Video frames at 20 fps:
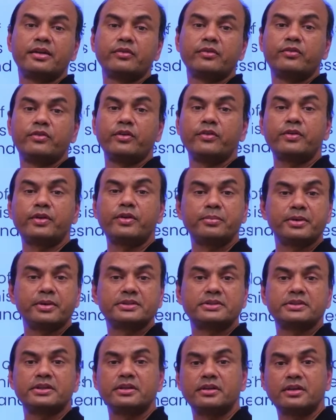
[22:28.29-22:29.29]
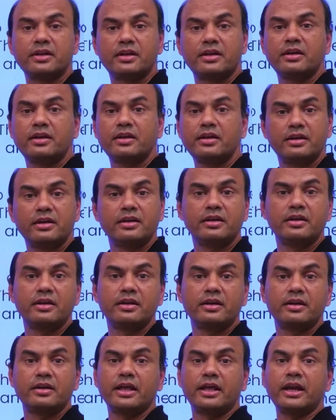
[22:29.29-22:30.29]
50%.
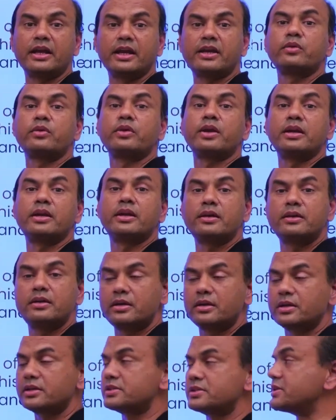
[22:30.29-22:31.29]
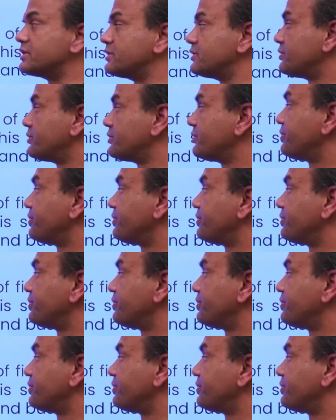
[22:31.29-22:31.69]
Direct you get the deduction.